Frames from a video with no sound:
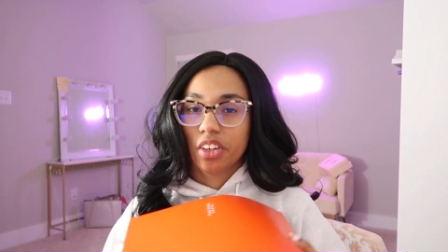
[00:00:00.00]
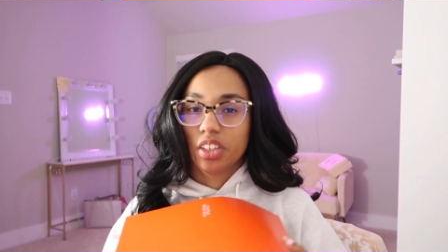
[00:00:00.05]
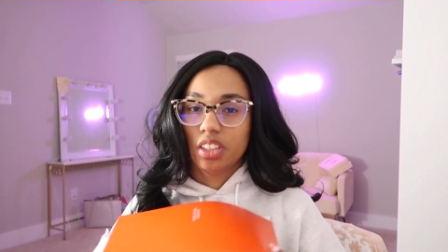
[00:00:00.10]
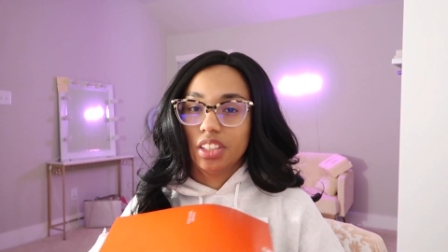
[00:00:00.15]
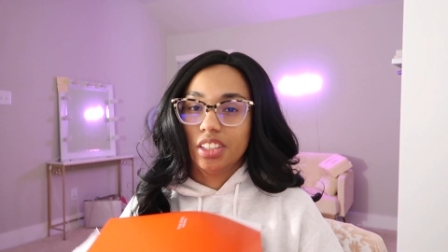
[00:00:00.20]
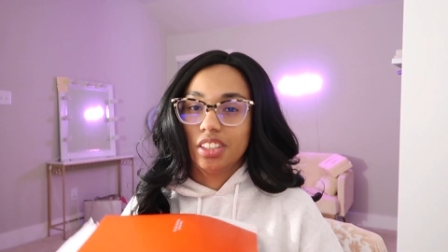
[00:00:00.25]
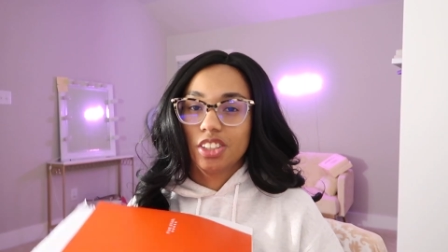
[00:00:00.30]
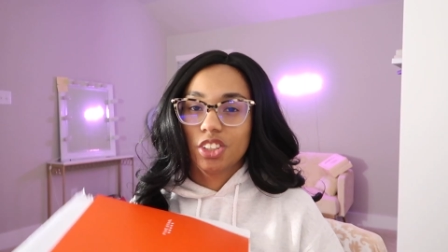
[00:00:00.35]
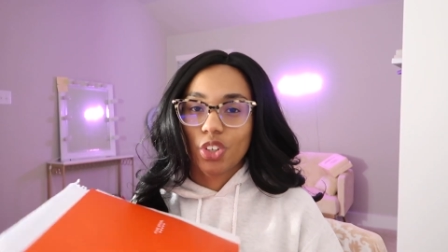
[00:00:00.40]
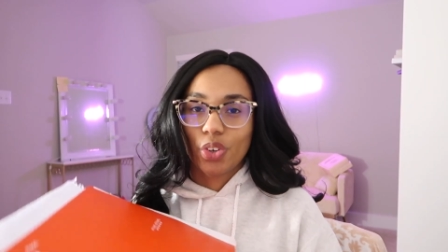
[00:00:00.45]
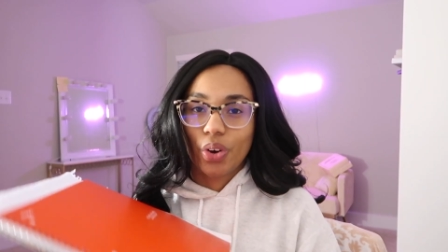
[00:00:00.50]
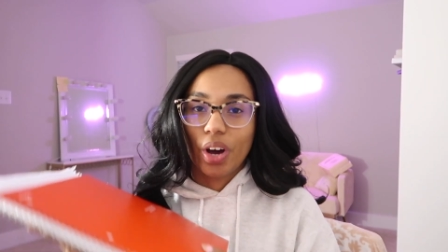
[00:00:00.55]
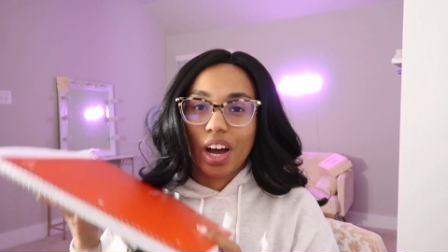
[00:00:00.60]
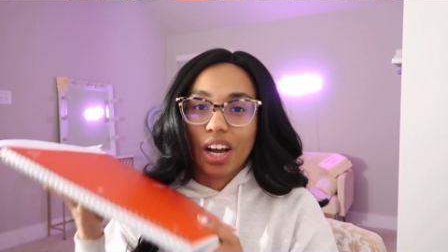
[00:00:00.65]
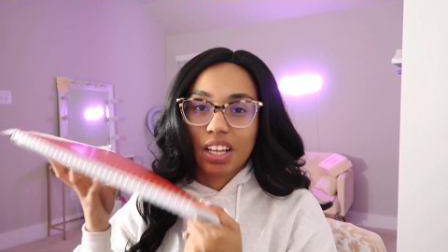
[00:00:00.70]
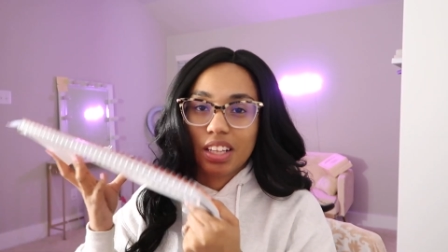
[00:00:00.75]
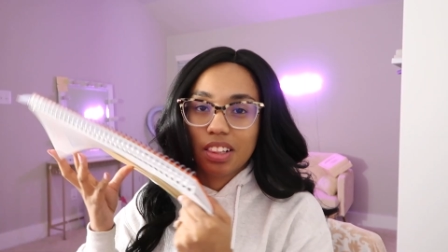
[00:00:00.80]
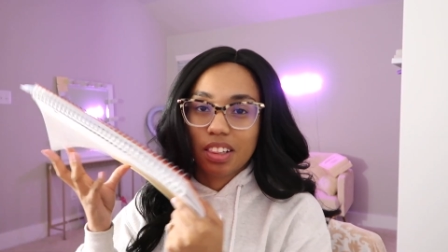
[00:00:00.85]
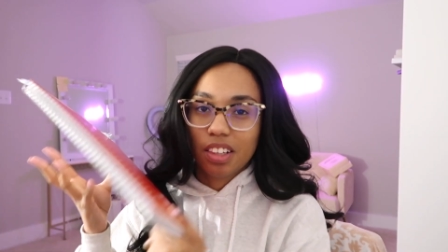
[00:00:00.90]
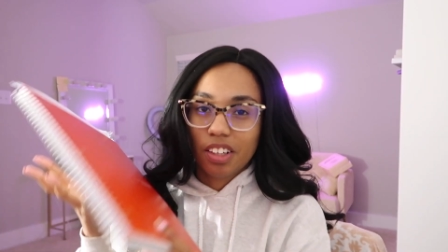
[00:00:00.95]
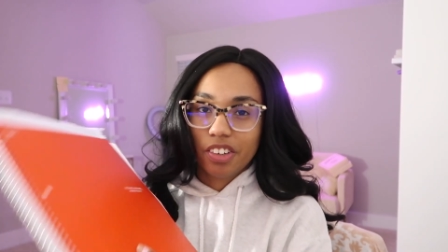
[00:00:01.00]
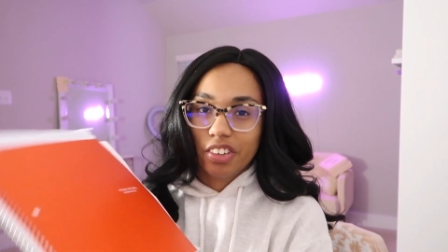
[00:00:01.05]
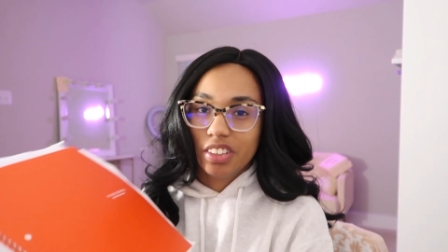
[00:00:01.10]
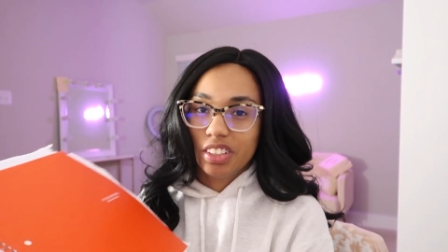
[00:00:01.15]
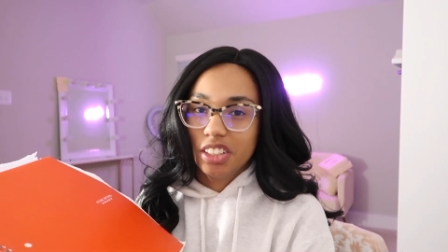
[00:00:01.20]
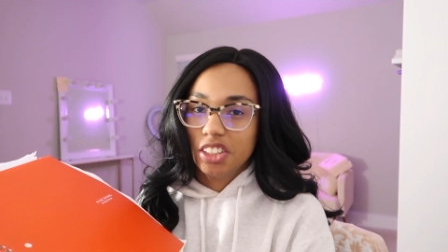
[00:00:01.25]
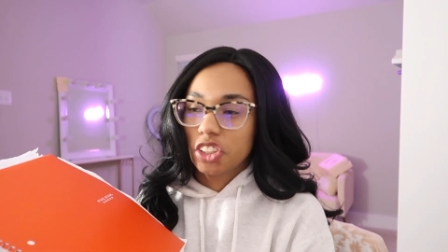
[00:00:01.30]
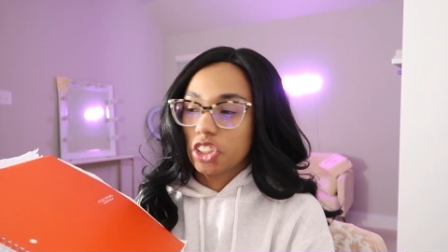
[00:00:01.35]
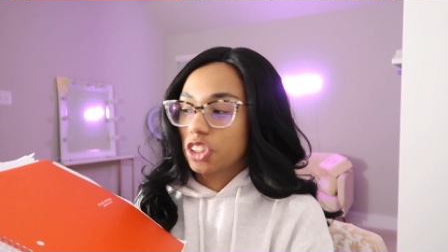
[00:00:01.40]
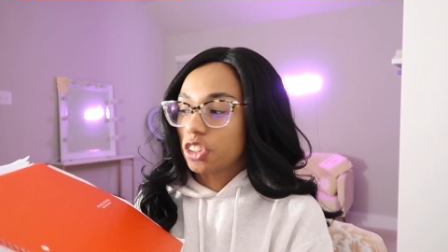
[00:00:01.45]
girly. so I
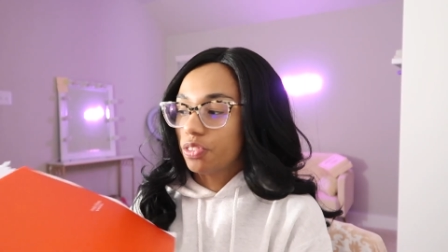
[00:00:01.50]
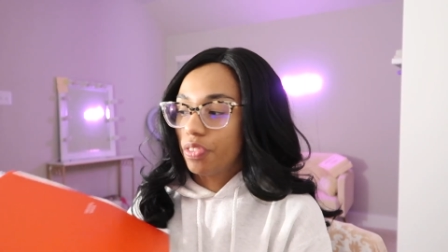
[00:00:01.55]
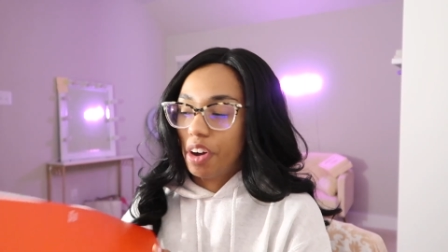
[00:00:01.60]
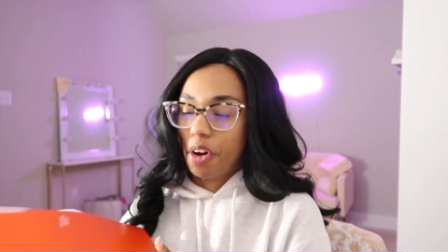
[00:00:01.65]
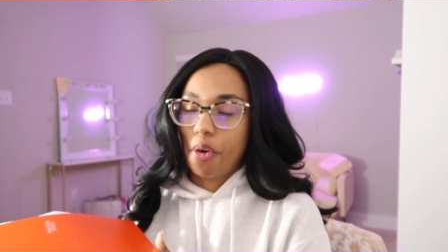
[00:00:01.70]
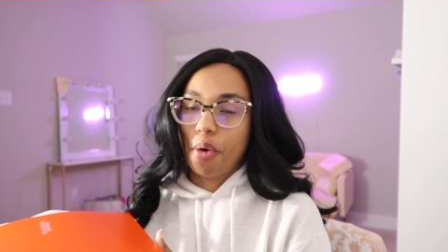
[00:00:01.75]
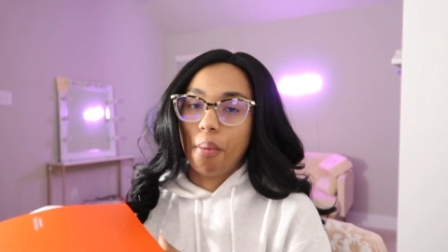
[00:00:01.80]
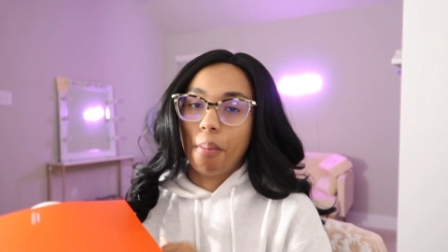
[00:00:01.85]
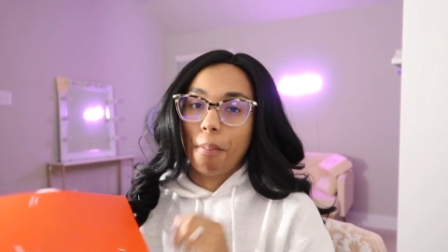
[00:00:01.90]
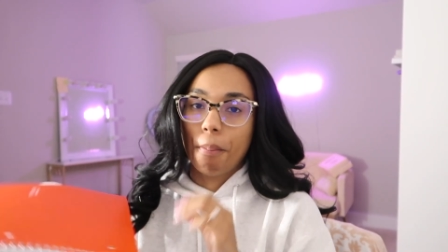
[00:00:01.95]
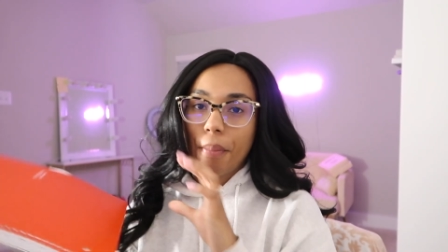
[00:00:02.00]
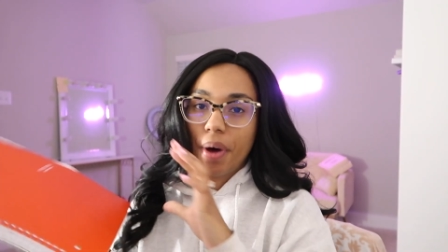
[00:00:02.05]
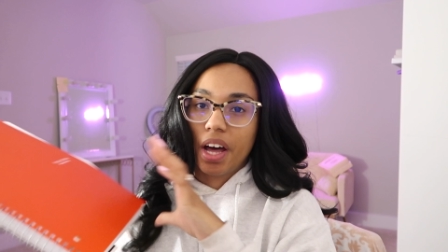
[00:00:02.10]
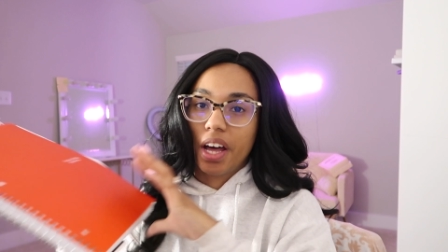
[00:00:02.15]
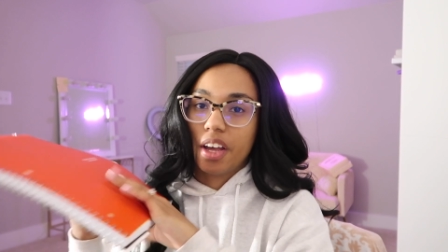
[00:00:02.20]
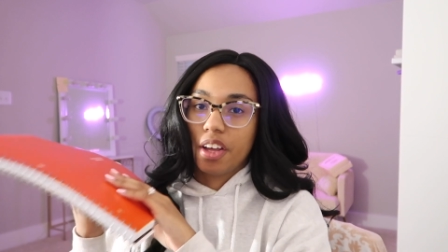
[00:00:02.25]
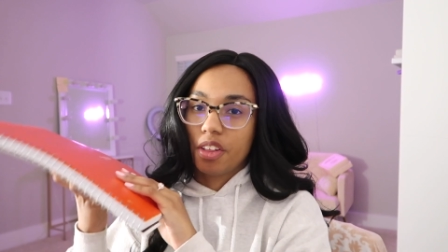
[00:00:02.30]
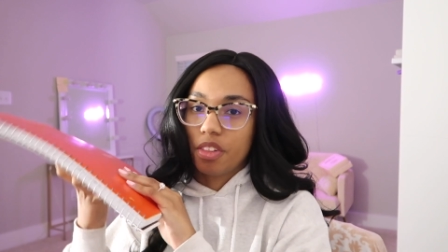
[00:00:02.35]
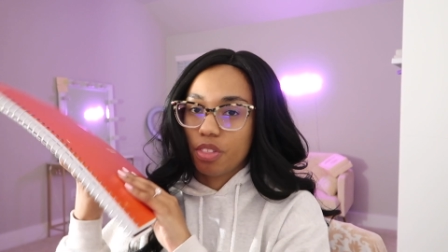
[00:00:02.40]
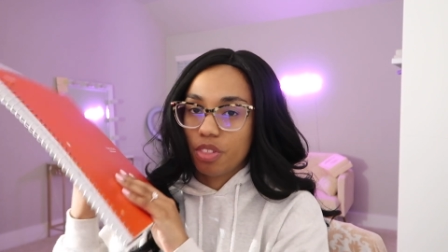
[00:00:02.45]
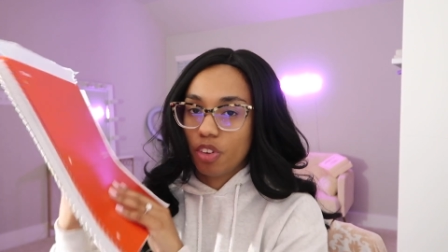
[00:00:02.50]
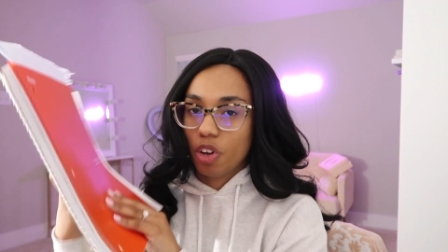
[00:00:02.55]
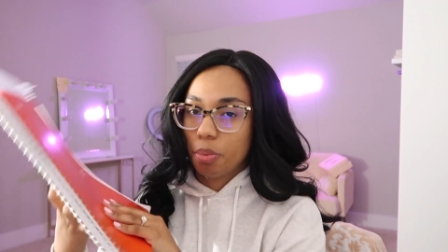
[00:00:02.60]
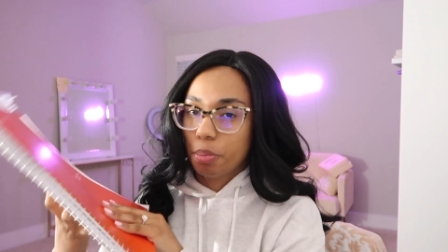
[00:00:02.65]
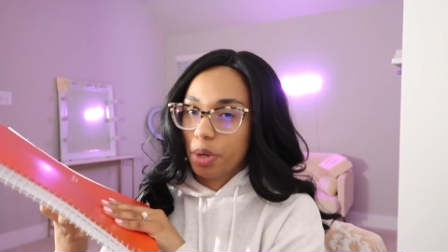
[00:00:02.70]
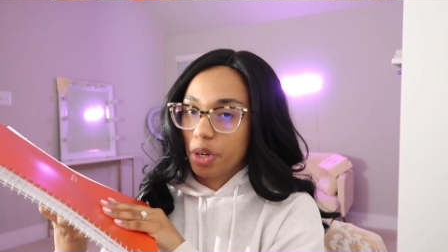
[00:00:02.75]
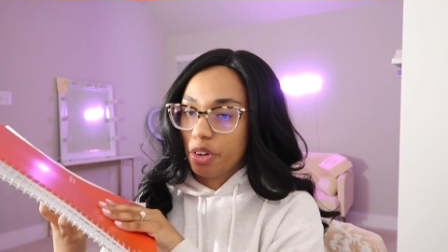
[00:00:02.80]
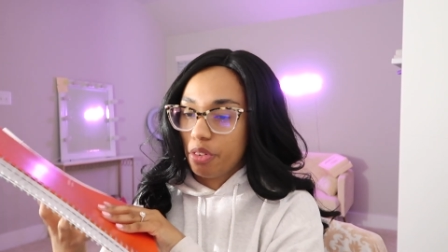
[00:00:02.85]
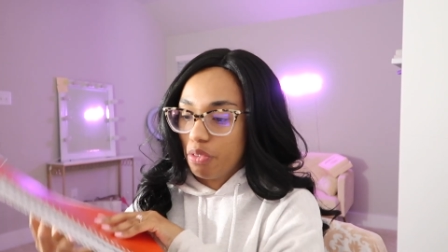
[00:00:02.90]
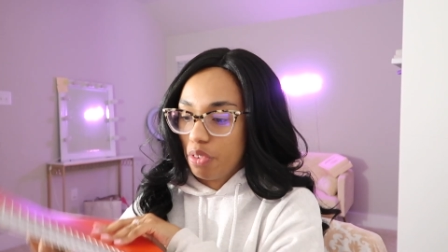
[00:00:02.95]
literally just found my
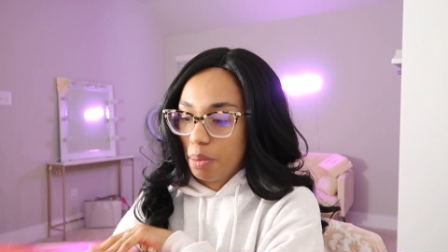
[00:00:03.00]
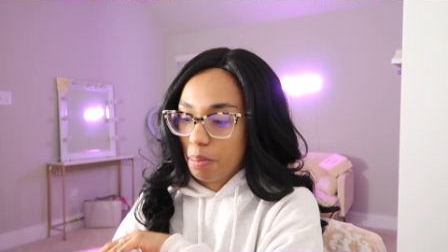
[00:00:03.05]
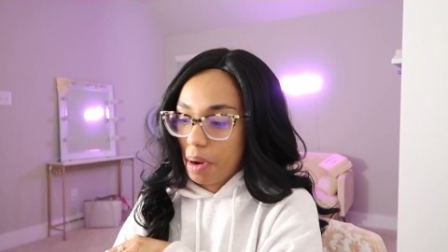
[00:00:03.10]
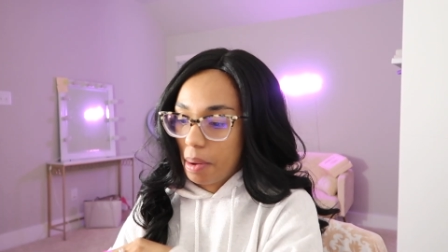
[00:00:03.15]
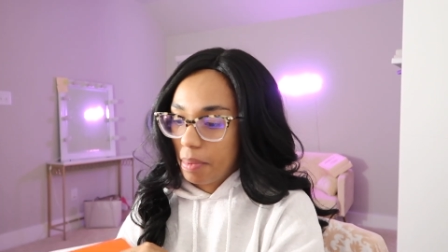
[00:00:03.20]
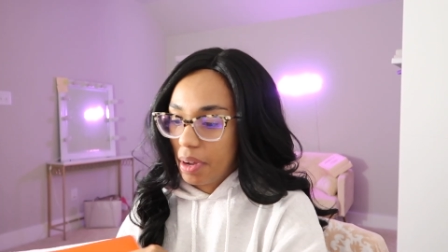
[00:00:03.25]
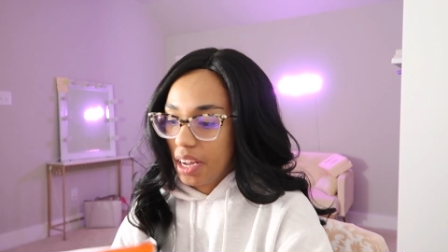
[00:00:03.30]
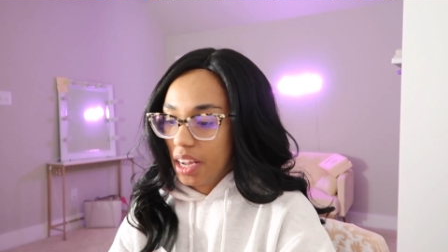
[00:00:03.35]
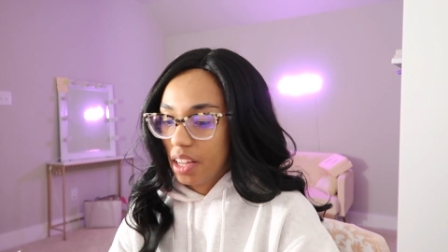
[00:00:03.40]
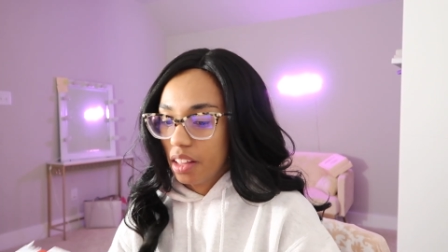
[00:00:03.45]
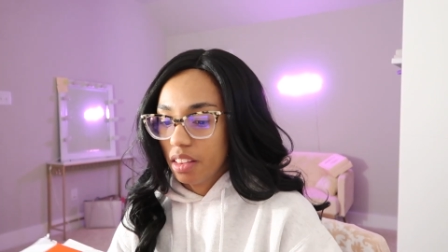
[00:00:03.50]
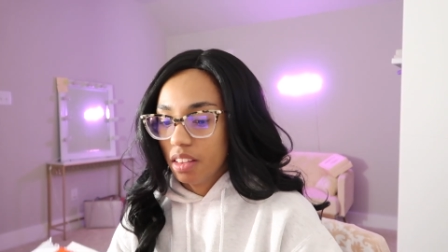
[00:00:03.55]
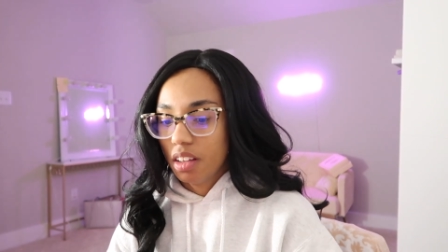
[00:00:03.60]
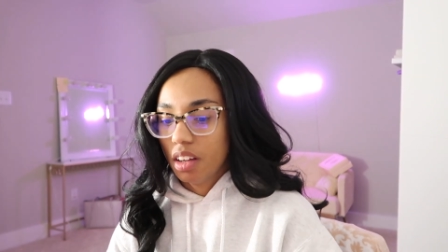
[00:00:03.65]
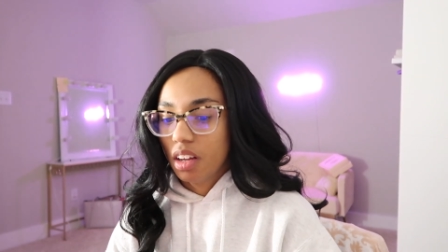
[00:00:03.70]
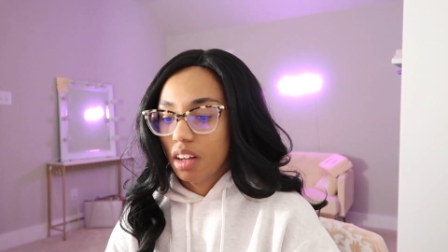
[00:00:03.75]
notebook for my math.